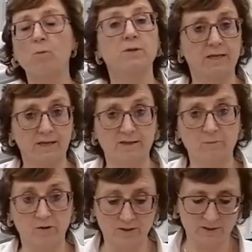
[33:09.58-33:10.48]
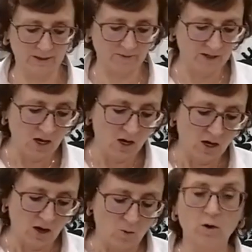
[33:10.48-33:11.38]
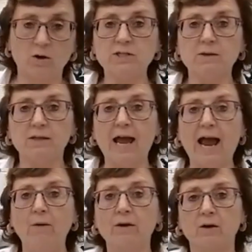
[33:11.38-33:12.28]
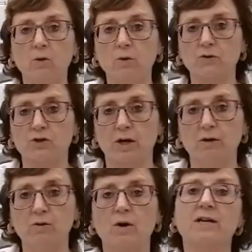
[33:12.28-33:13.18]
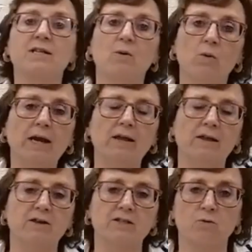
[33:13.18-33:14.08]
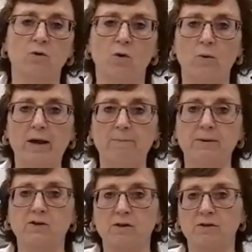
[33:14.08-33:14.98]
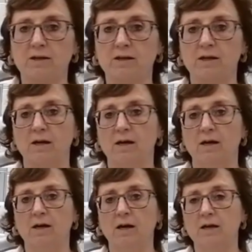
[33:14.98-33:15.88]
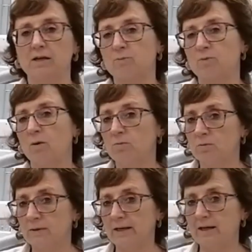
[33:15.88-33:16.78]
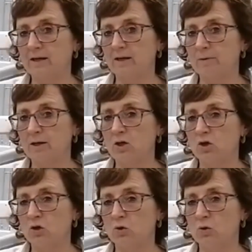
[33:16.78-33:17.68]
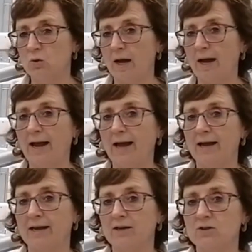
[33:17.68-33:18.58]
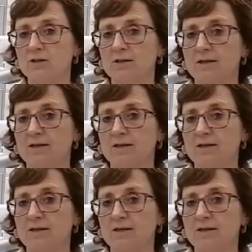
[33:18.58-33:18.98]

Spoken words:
We'll be taking the Amara ST. We're also at the Harrogate Quilt Show. I say we, that's the royal we, because I think it's probably going to be you and